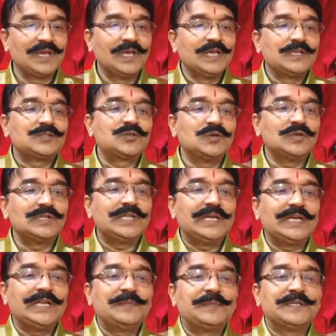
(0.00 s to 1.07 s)
So
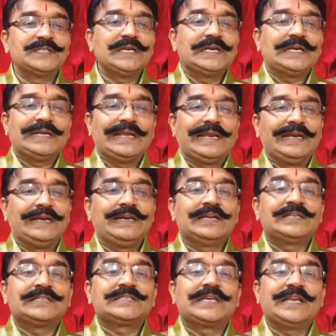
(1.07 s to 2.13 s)
they represent
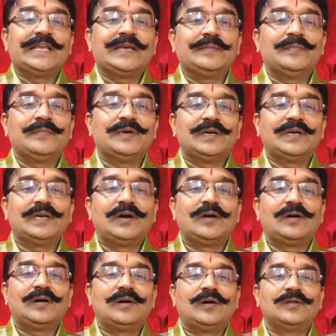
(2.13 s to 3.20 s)
creditors' claim
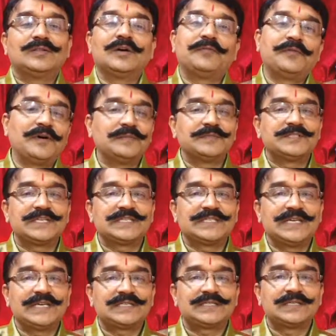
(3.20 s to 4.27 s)
on the firm's
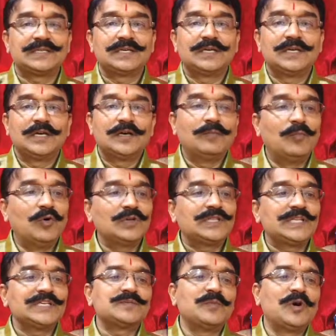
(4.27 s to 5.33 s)
assets.
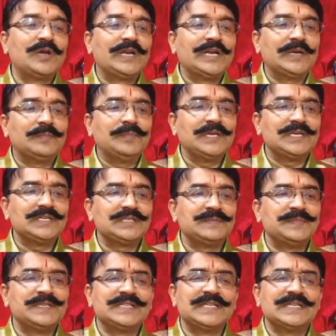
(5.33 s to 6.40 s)
Both small and big
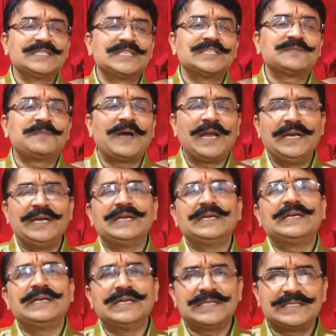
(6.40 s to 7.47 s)
businesses find
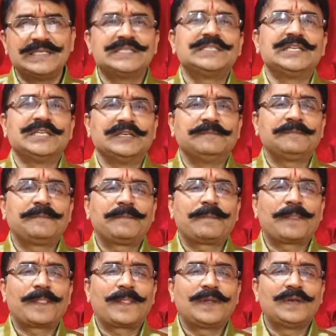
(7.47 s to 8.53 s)
it necessary
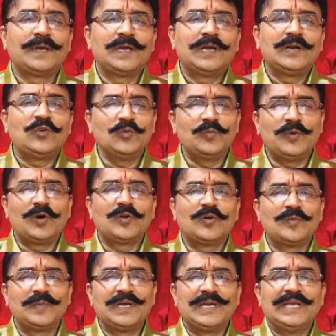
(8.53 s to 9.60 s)
to borrow
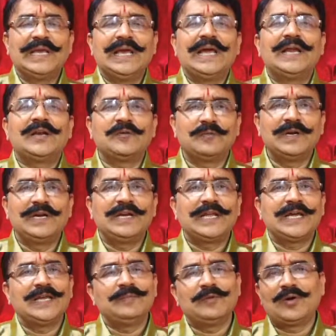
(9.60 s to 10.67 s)
money at one
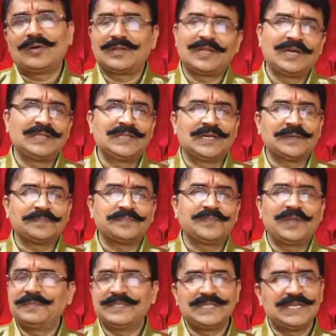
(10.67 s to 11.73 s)
time or other.
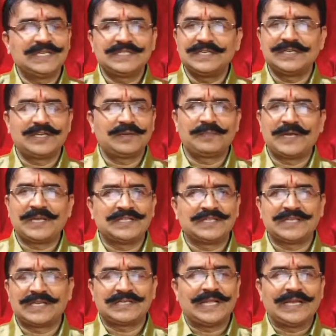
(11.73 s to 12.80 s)
The business
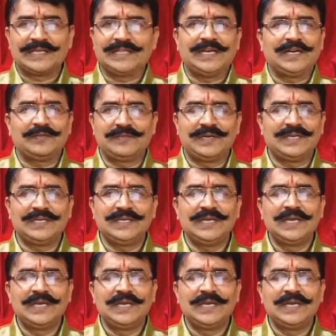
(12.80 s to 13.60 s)
enterprises are like that only.